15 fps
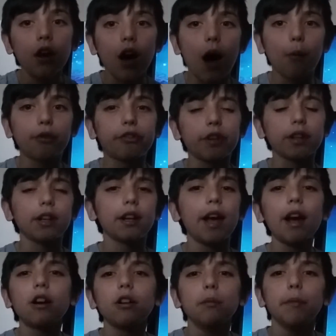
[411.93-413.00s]
I was thinking,
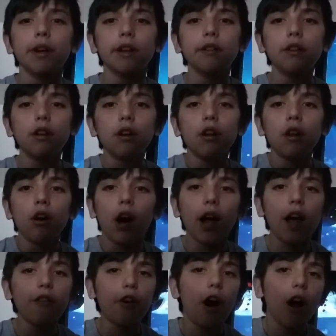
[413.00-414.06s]
hang on a minute, I
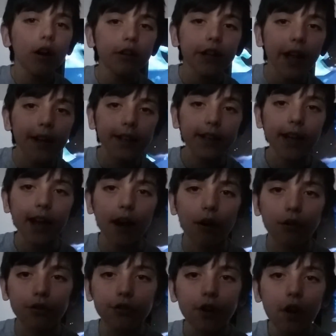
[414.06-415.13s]
have hardly any
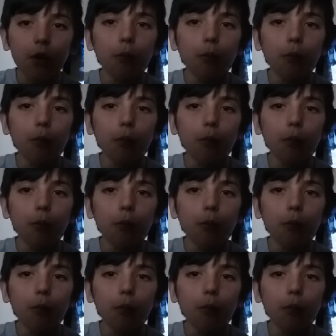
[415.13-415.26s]
health.